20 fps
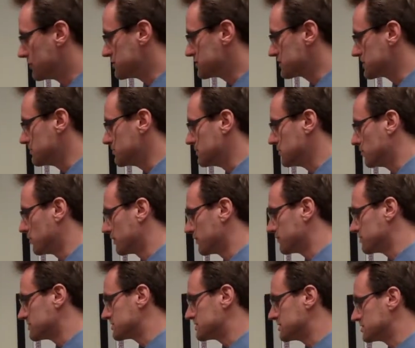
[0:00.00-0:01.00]
this can be one
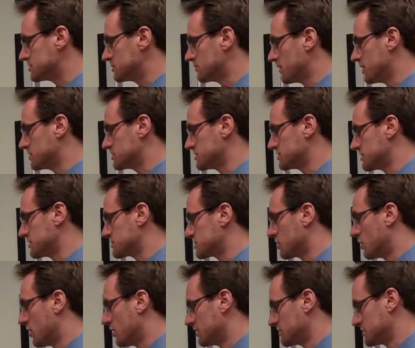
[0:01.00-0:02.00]
of the situations that's
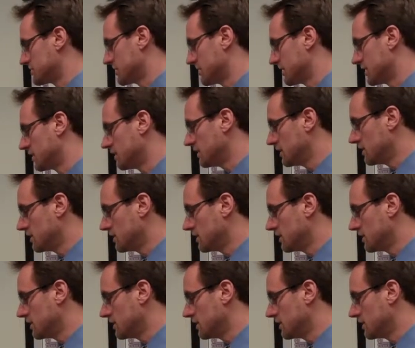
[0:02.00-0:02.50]
causing it.